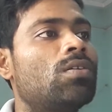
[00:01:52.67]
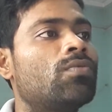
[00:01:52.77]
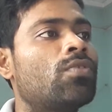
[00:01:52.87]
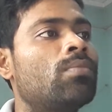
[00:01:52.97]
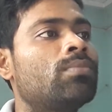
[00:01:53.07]

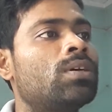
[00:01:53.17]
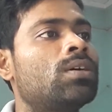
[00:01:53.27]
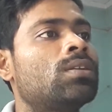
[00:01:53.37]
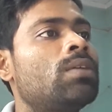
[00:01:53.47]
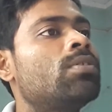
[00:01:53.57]
from
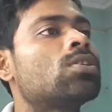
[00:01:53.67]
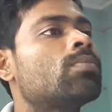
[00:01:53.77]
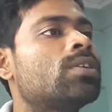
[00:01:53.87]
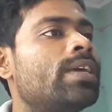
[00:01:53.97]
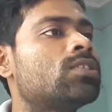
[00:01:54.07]
deviation of
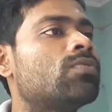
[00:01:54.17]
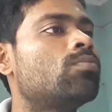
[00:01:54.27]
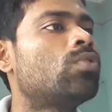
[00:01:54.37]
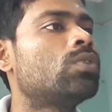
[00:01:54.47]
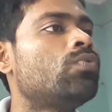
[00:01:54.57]
the text from
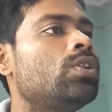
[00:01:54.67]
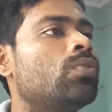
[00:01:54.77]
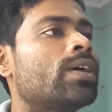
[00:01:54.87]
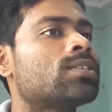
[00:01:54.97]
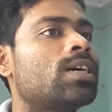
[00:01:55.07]
what we know
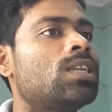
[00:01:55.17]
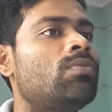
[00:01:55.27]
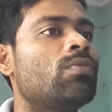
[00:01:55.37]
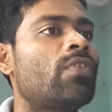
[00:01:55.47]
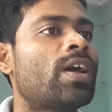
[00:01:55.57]
as
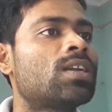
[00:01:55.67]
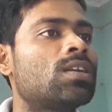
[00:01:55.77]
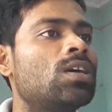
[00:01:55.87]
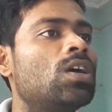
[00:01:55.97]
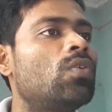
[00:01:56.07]
scientific fact,
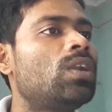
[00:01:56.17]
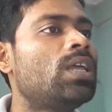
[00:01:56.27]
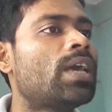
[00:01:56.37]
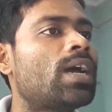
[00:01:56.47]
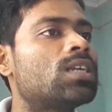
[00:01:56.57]
only
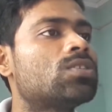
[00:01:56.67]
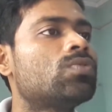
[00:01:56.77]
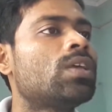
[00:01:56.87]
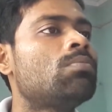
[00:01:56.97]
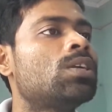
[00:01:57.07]
adds to
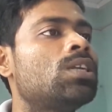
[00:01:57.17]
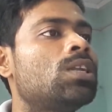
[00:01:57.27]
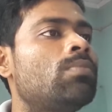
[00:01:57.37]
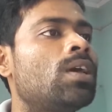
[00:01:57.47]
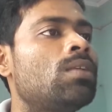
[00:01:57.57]
the
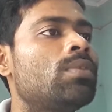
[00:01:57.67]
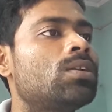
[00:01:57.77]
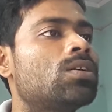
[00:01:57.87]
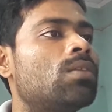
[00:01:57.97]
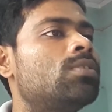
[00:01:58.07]
imaginative element
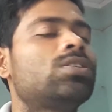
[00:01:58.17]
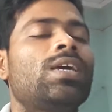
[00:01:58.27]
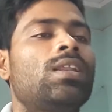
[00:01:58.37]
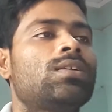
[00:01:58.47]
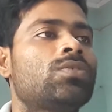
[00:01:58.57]
of the
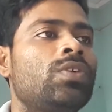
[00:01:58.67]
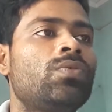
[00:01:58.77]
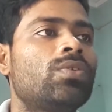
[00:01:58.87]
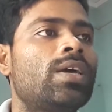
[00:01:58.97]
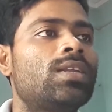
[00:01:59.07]
tale. So you
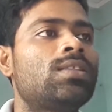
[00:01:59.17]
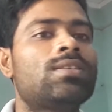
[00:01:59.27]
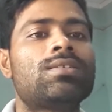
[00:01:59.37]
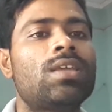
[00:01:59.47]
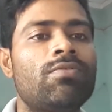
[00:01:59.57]
know that this
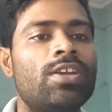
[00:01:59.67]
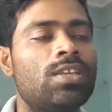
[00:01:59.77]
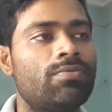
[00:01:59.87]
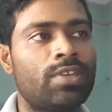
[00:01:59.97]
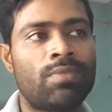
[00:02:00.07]
is
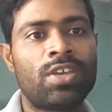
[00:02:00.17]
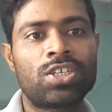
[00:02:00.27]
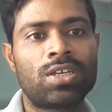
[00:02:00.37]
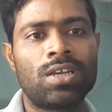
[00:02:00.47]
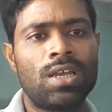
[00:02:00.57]

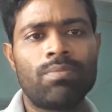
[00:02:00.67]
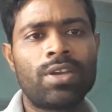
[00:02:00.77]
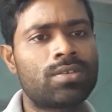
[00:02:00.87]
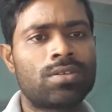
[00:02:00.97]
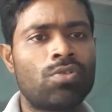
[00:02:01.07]
deviation,
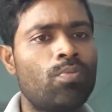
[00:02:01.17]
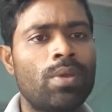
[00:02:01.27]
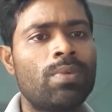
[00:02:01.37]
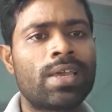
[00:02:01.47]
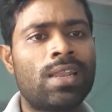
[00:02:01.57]
because no
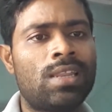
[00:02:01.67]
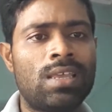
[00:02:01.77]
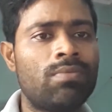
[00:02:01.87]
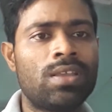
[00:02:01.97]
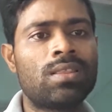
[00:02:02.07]
people can
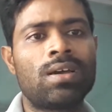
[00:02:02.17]
live in